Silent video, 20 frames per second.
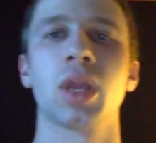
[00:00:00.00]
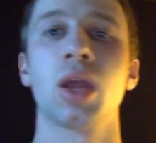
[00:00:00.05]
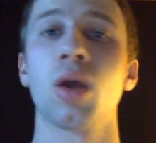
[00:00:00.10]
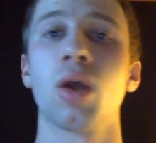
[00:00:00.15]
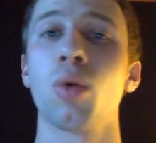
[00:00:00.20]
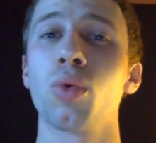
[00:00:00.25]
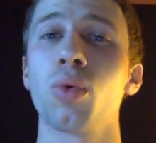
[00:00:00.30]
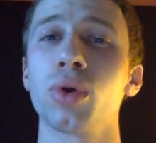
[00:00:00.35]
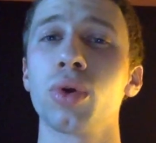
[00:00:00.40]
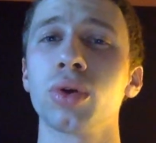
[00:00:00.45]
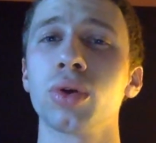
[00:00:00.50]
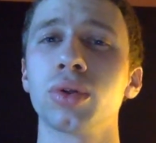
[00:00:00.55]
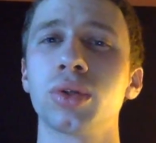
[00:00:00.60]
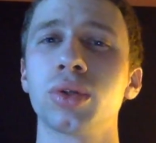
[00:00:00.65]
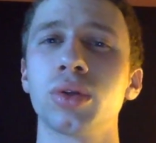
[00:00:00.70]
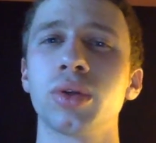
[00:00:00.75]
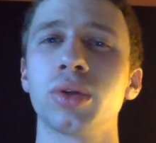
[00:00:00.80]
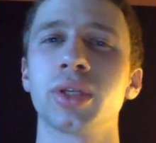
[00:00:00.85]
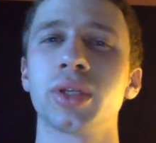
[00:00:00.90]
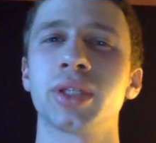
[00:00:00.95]
World
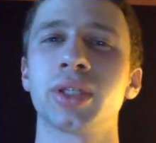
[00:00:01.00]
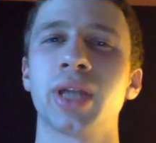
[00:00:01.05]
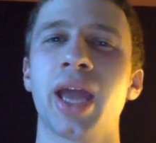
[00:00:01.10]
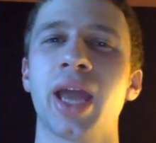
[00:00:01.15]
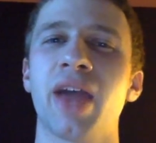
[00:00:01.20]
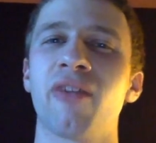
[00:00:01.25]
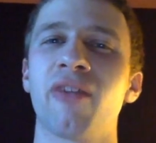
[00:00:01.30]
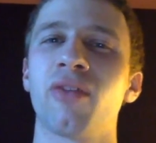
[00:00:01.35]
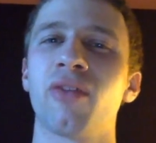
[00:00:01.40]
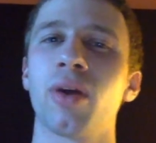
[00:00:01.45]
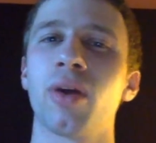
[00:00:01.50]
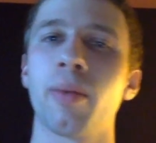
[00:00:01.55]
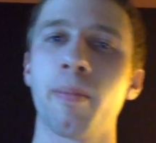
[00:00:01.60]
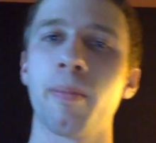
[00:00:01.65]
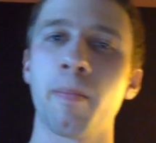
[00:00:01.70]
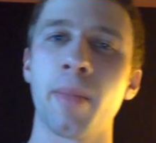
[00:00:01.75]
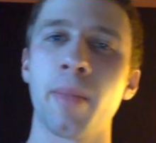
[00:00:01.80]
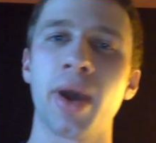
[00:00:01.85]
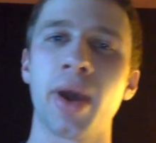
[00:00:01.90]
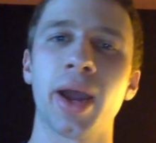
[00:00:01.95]
2 doesn't have
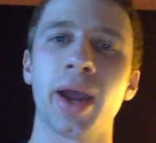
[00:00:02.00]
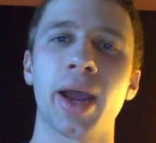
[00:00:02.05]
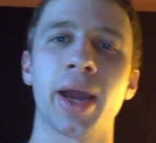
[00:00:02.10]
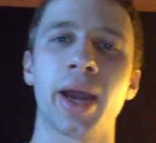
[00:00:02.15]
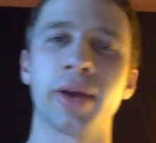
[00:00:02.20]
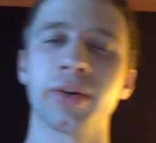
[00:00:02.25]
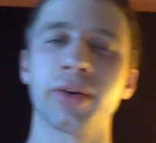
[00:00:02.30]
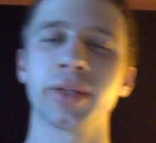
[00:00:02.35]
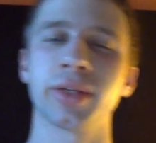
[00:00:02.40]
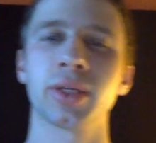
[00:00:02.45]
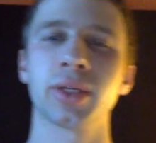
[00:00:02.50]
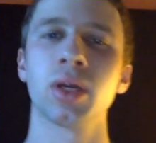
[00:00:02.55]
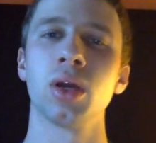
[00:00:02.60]
my Iris.